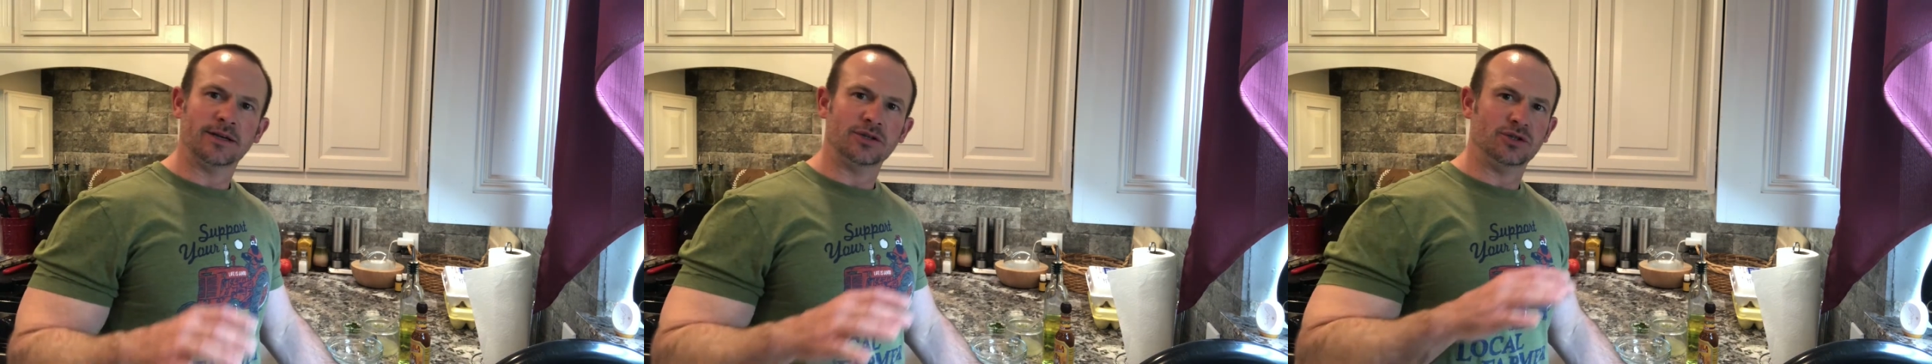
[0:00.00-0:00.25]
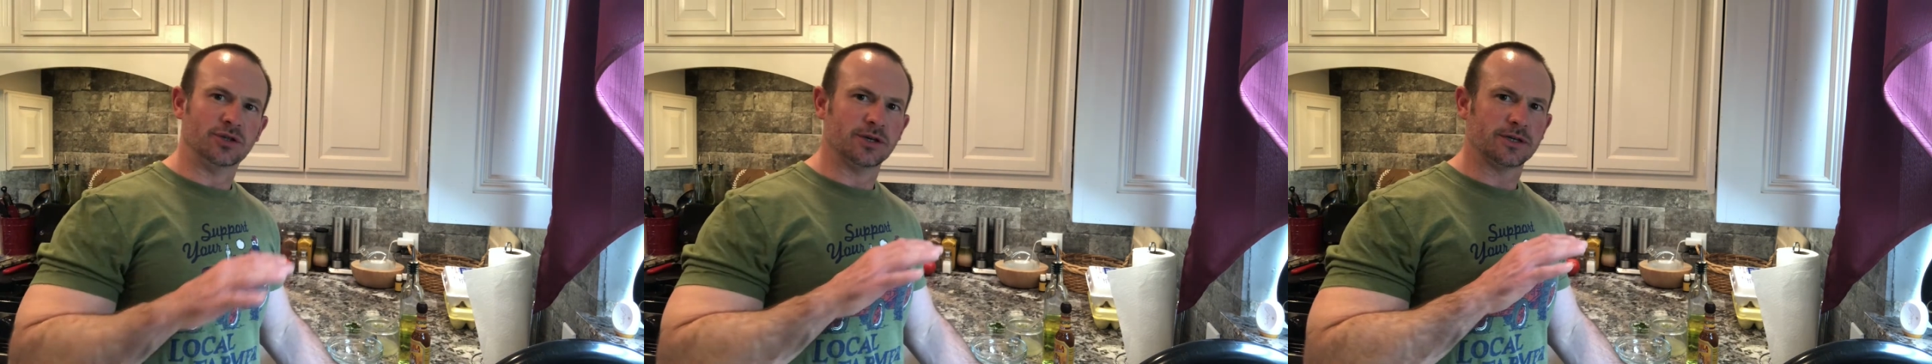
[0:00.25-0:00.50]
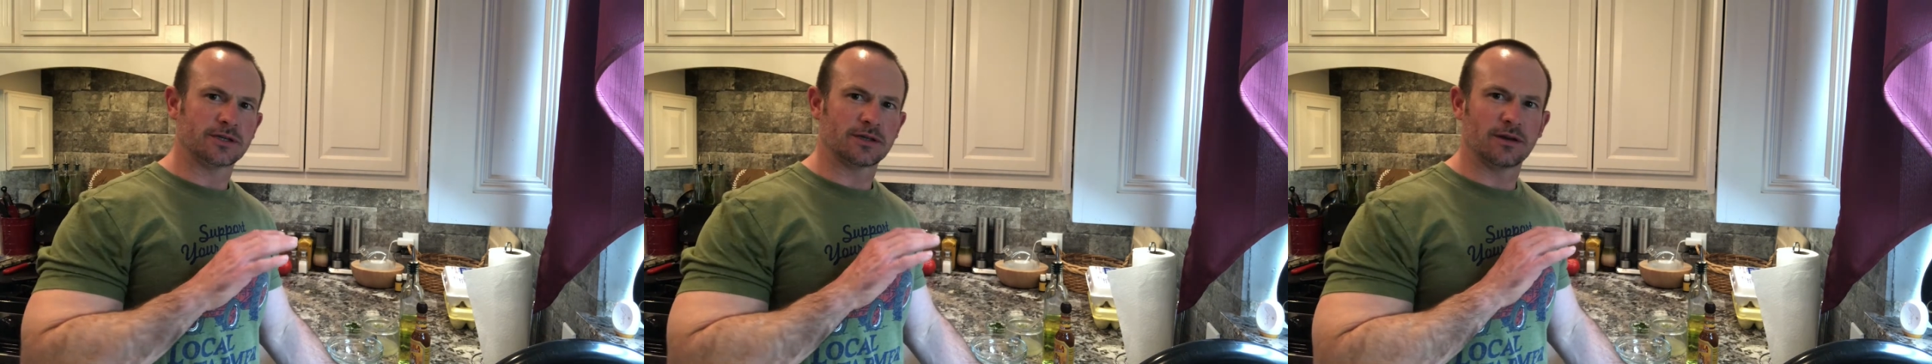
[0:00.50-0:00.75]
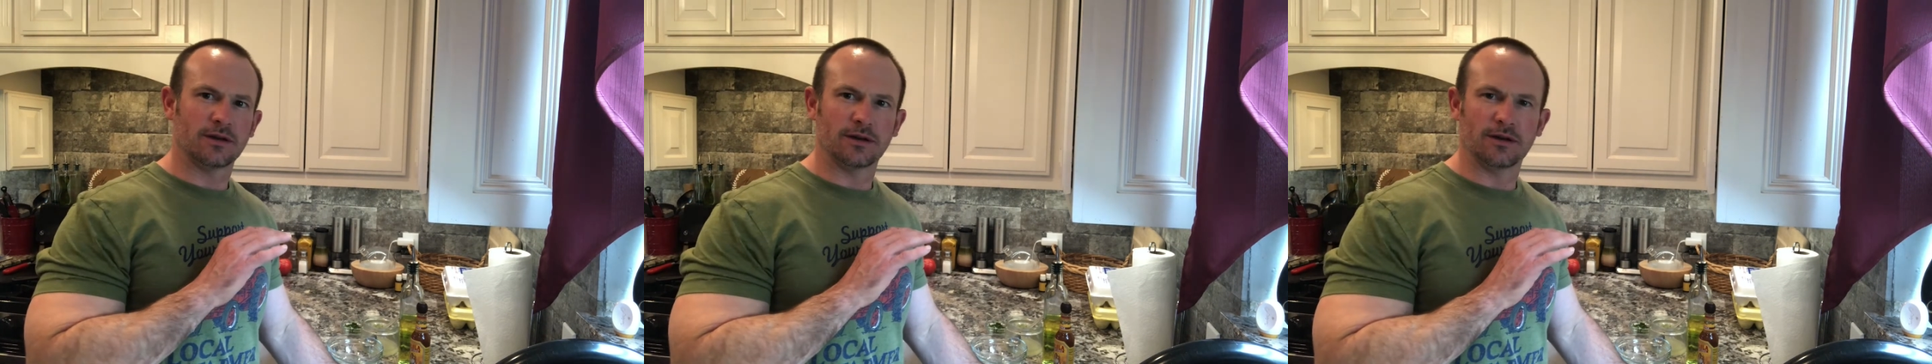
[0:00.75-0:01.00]
just
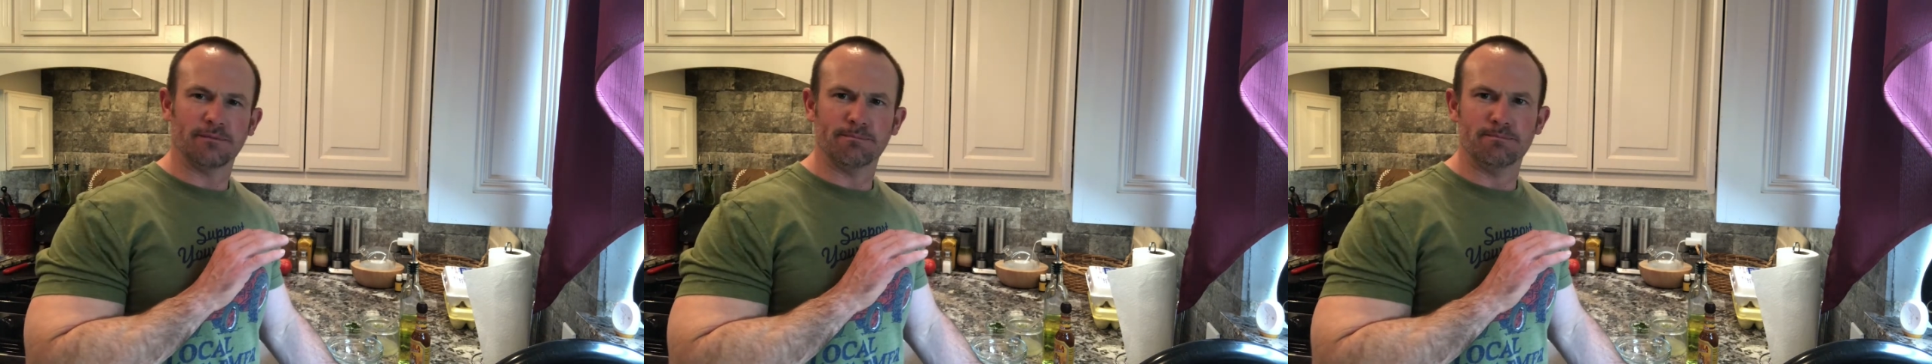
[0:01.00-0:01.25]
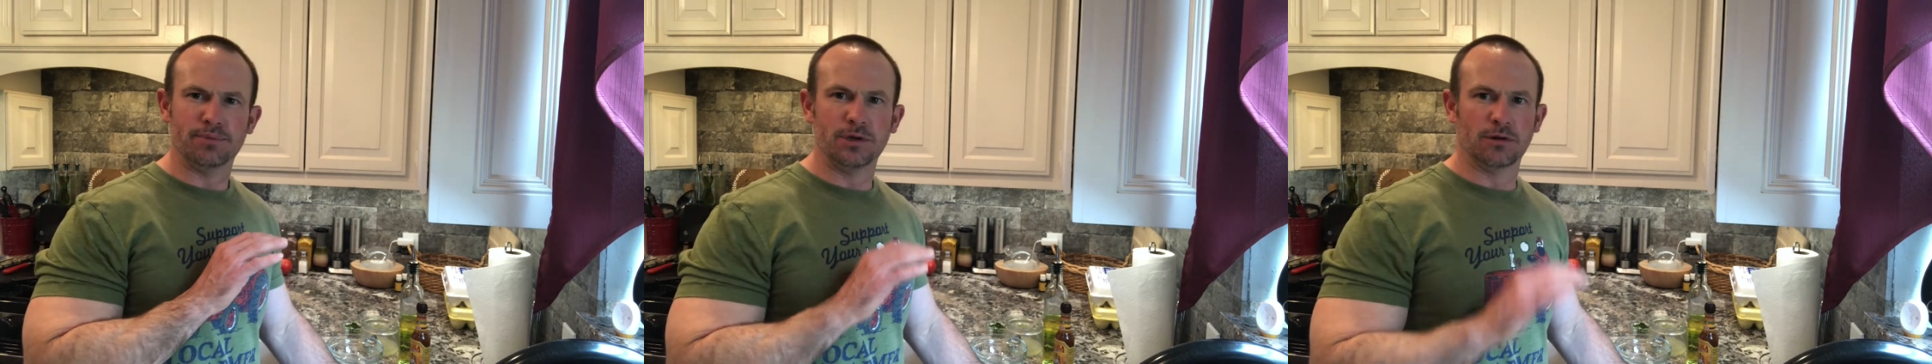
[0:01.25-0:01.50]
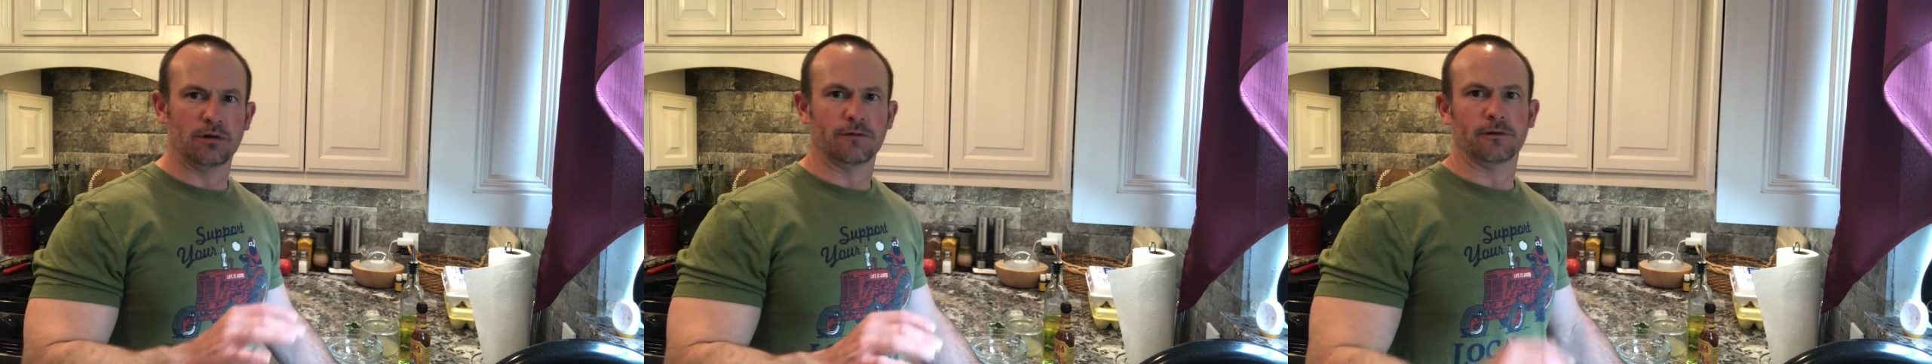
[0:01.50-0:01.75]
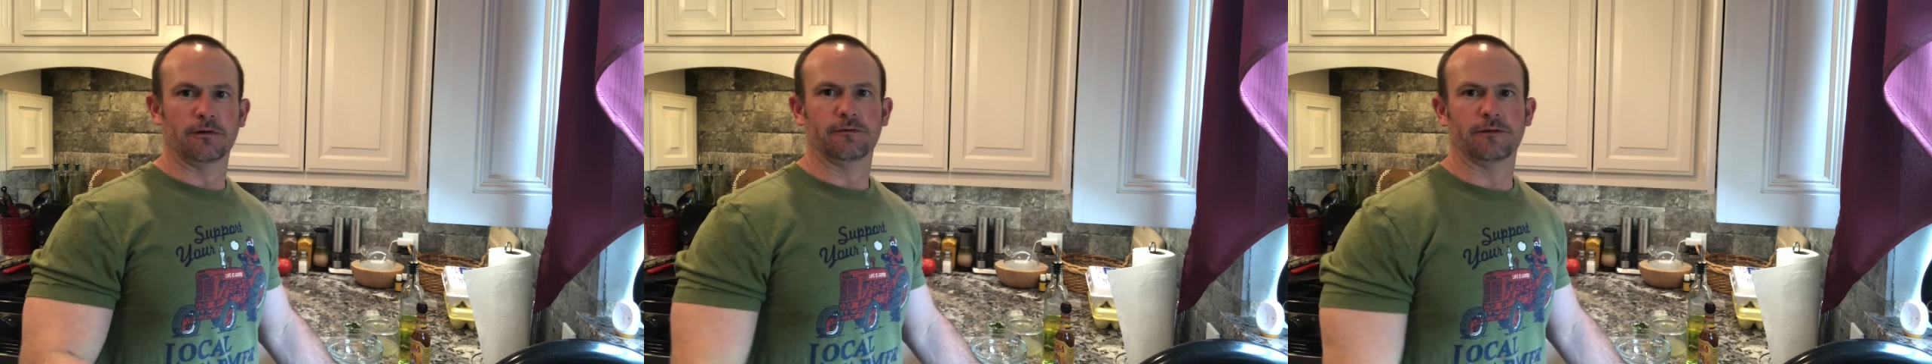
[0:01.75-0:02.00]

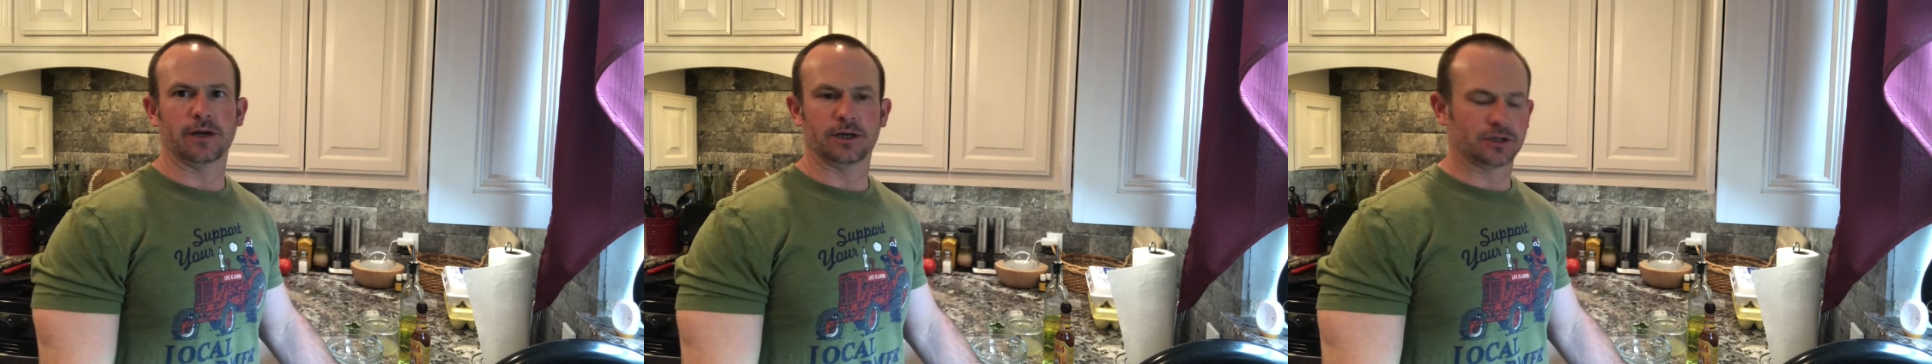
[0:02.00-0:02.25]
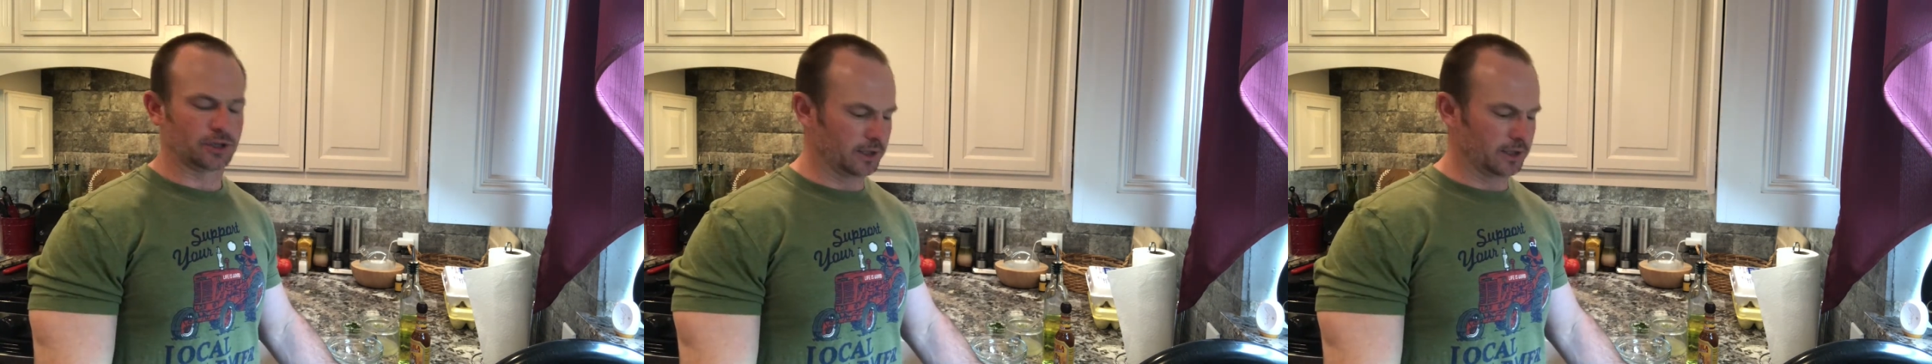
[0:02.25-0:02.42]
beautiful fish.